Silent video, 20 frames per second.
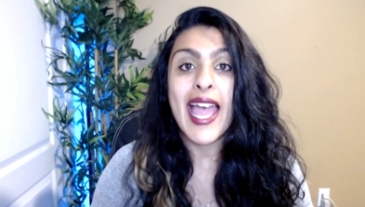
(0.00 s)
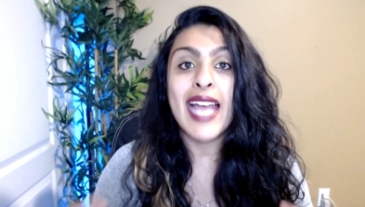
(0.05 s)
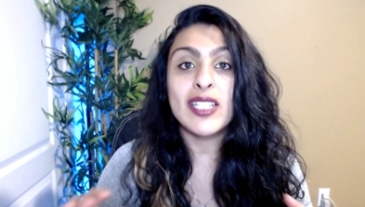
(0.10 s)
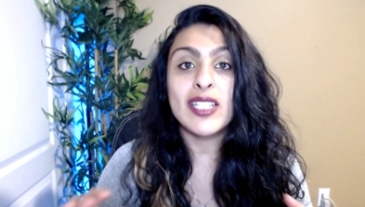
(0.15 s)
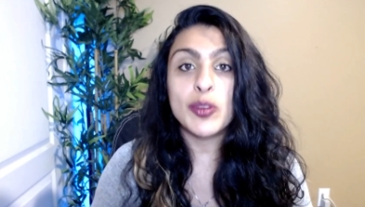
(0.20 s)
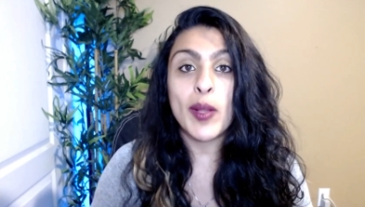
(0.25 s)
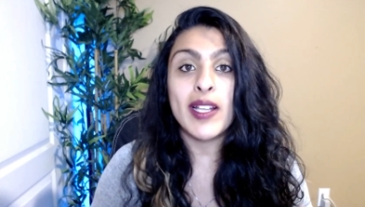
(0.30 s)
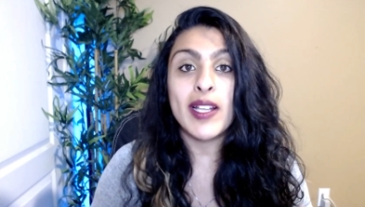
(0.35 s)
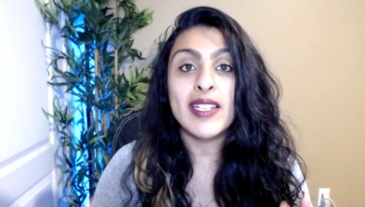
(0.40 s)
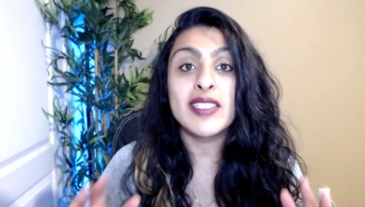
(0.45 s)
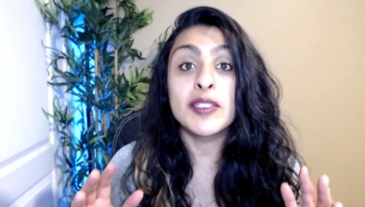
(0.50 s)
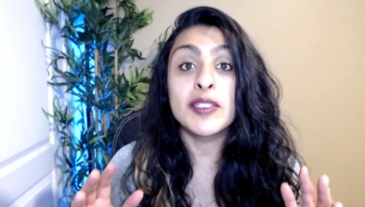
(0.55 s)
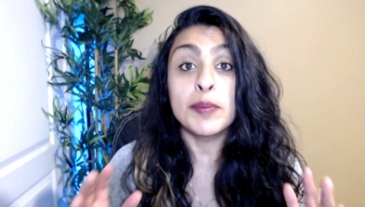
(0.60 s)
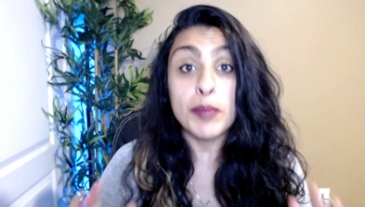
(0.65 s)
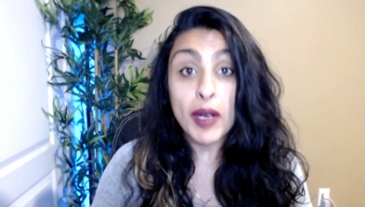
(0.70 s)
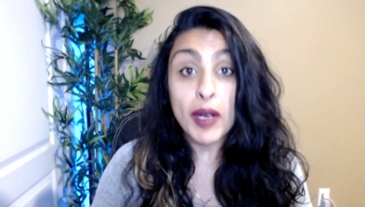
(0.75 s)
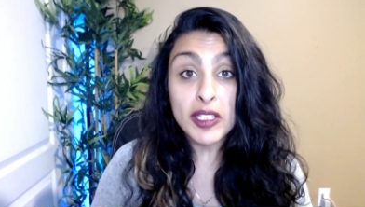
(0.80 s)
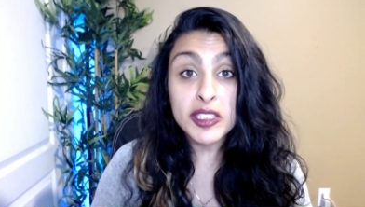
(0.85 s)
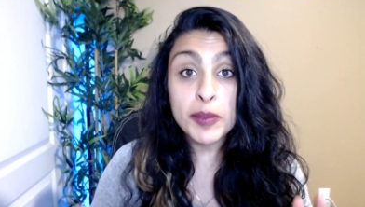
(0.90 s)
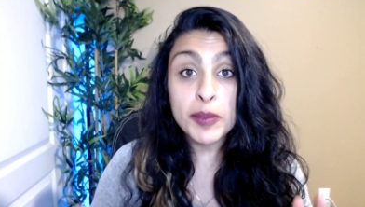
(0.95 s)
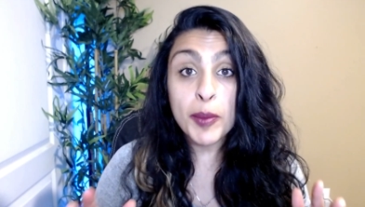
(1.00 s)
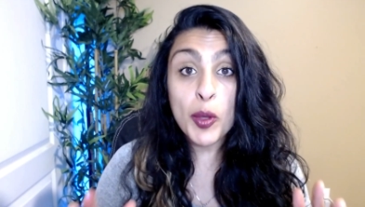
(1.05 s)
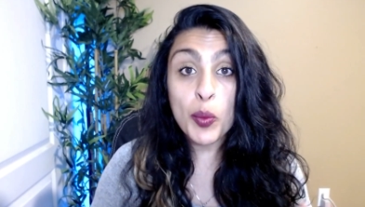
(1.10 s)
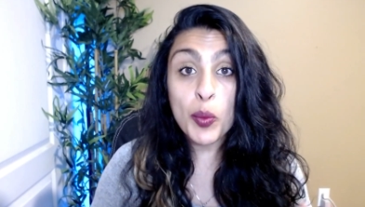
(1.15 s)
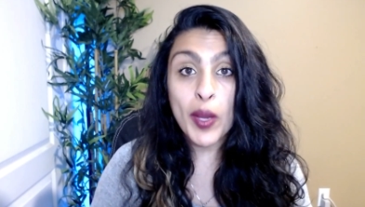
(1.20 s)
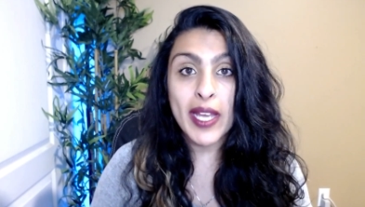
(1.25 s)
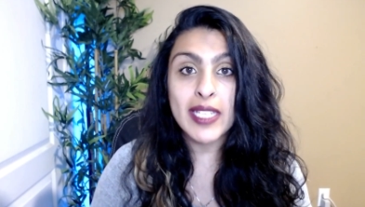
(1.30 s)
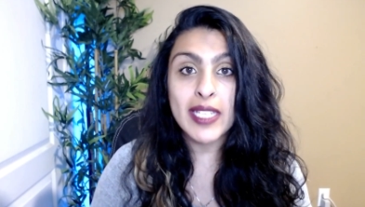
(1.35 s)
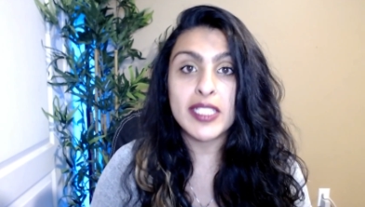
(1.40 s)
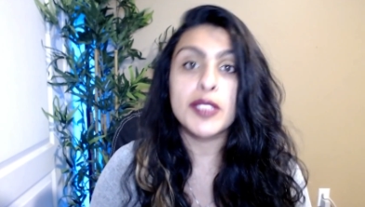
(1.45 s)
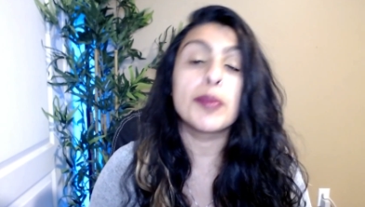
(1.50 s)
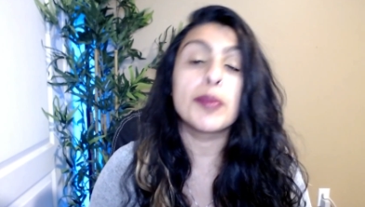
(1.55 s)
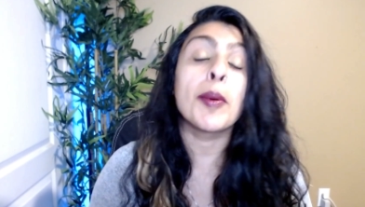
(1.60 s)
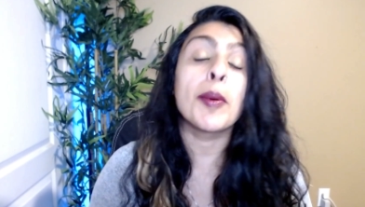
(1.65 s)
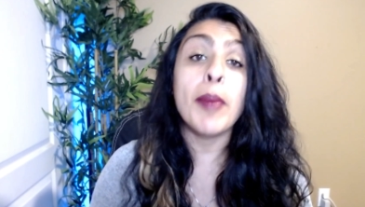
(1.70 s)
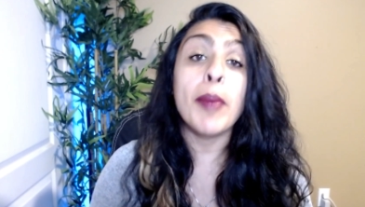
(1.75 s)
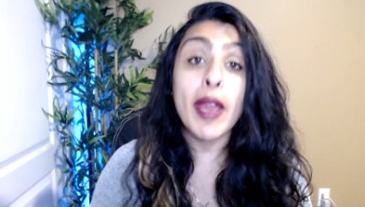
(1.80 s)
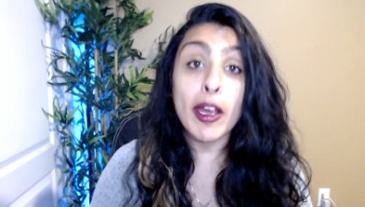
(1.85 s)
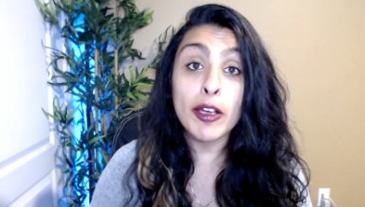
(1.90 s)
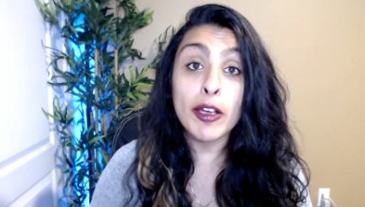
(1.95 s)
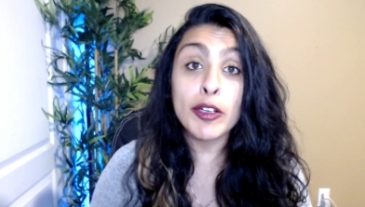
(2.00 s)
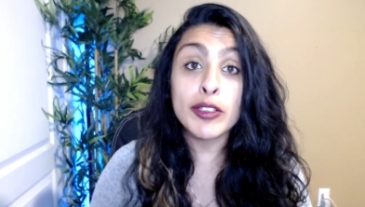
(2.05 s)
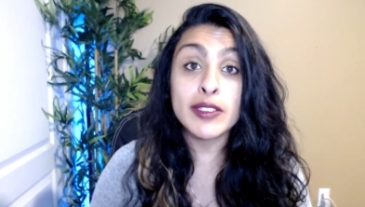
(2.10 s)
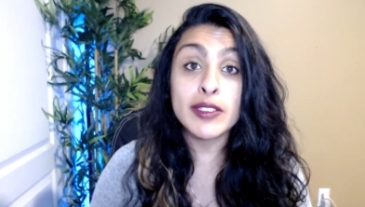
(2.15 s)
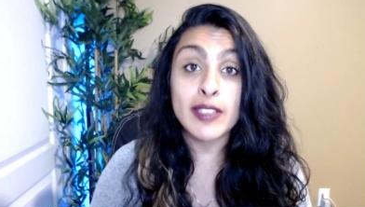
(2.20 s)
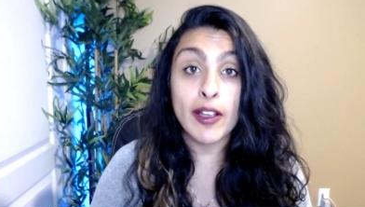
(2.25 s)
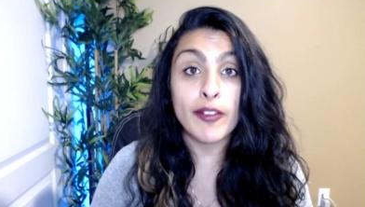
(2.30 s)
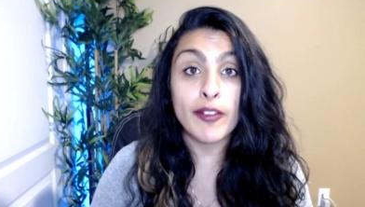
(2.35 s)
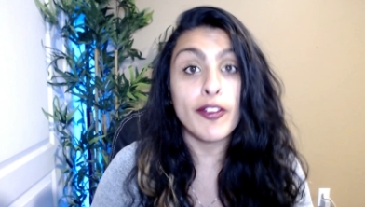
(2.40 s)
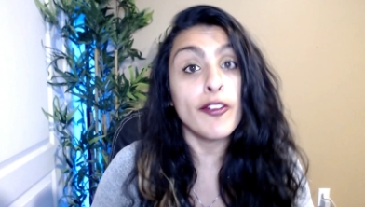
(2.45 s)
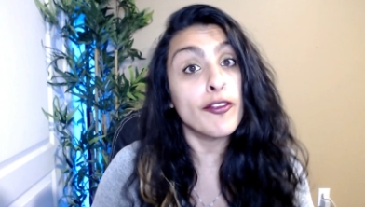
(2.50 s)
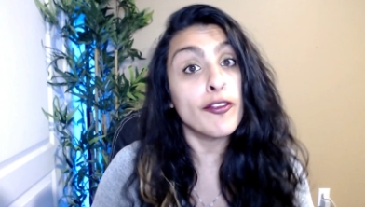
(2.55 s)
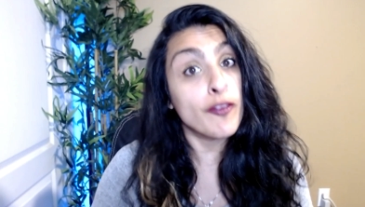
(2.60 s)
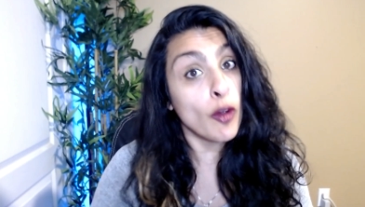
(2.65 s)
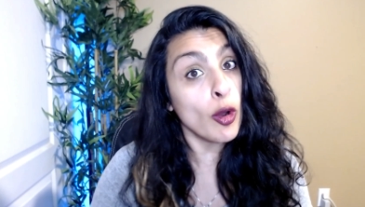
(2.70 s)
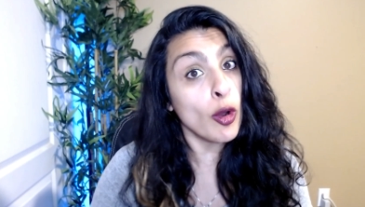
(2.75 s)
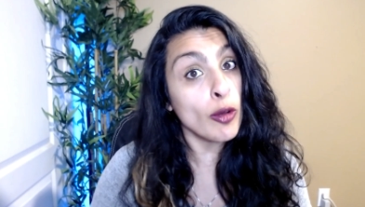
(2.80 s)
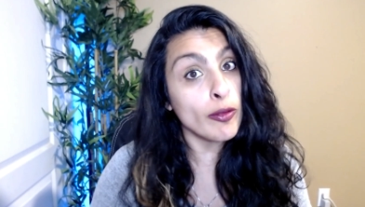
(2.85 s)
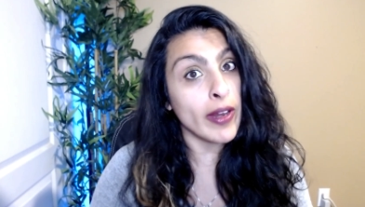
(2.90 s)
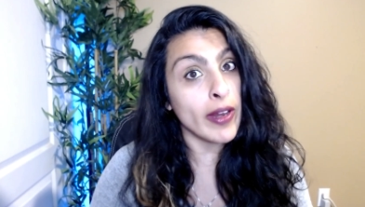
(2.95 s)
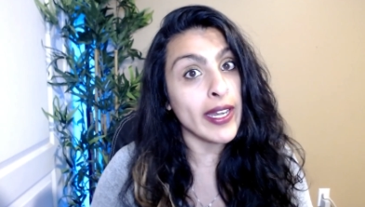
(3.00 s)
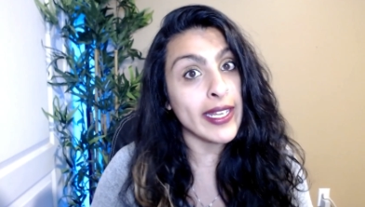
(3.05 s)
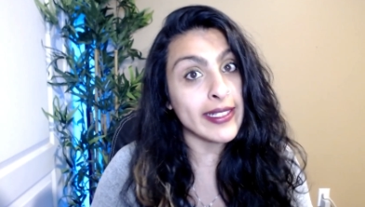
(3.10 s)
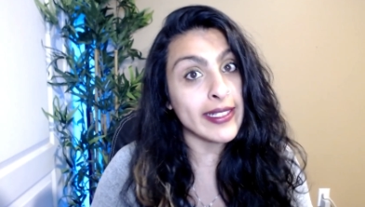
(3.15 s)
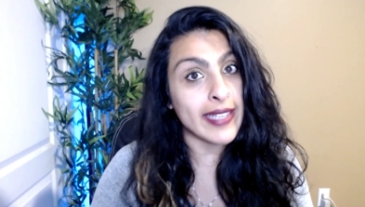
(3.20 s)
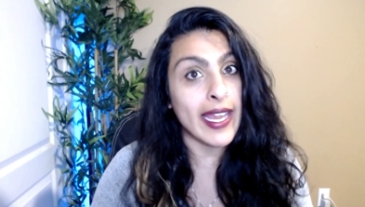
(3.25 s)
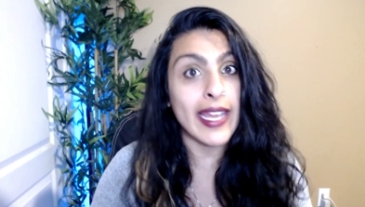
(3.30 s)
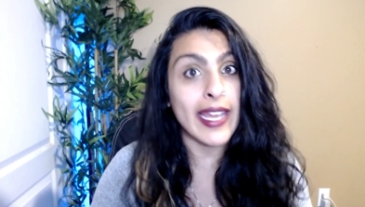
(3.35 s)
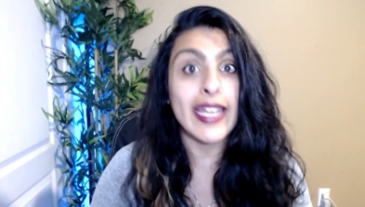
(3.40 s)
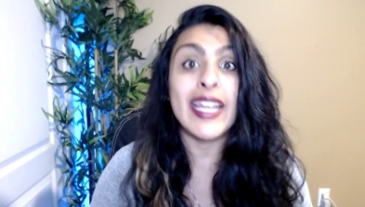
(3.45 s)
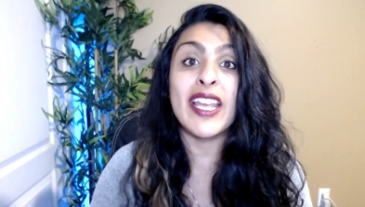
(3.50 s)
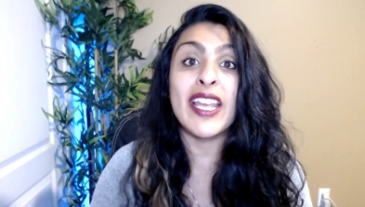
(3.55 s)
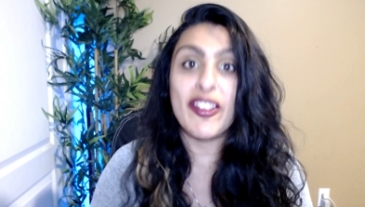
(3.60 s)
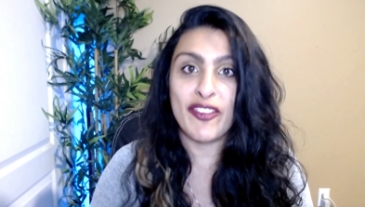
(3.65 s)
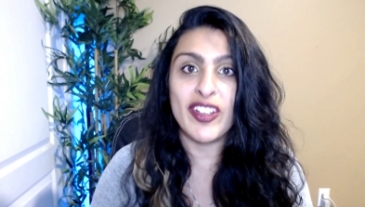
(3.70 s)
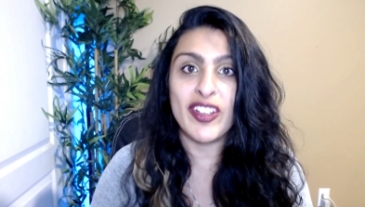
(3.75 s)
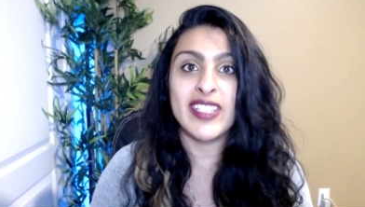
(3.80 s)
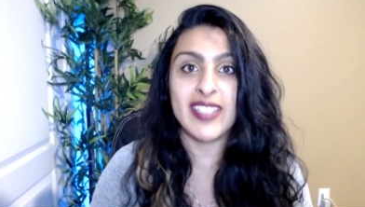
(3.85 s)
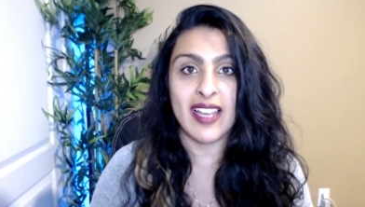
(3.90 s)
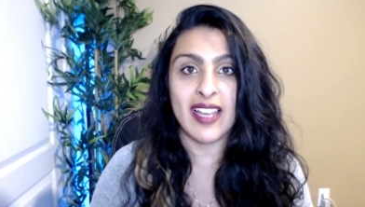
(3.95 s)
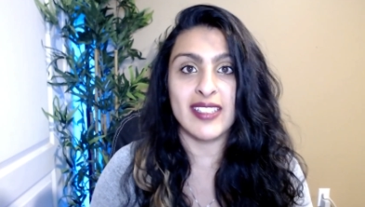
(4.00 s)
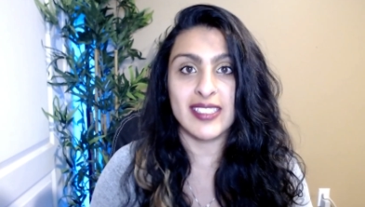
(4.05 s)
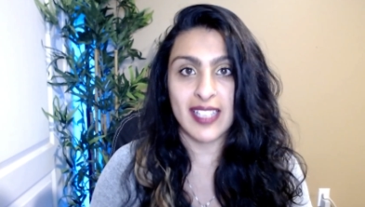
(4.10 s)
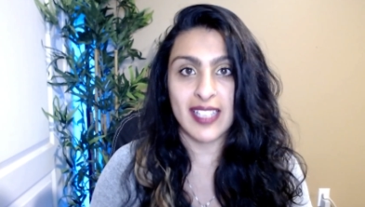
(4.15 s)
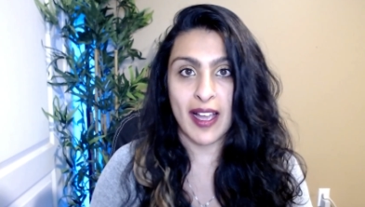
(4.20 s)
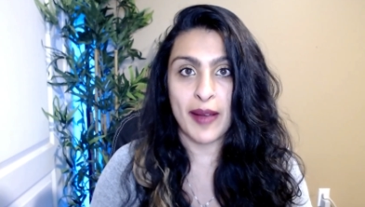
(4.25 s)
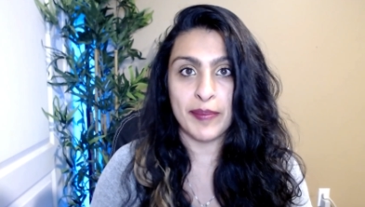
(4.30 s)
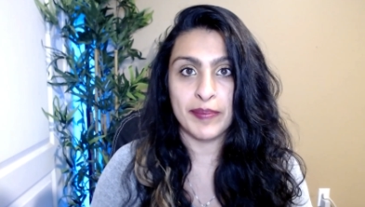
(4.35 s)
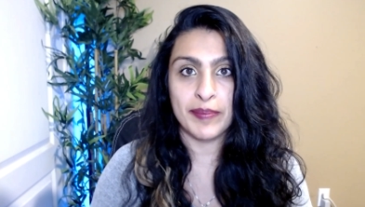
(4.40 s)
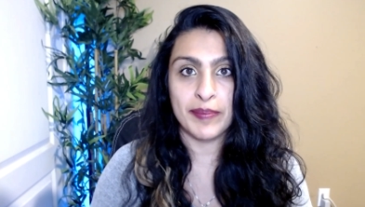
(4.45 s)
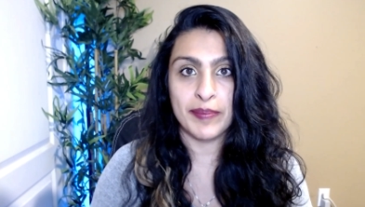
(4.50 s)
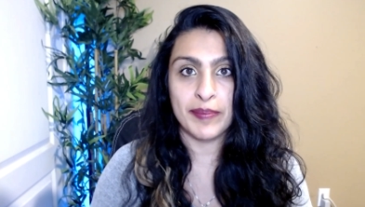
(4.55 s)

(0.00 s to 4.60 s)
as well as multiple ways to prepare yourself for a rainy day if it does come.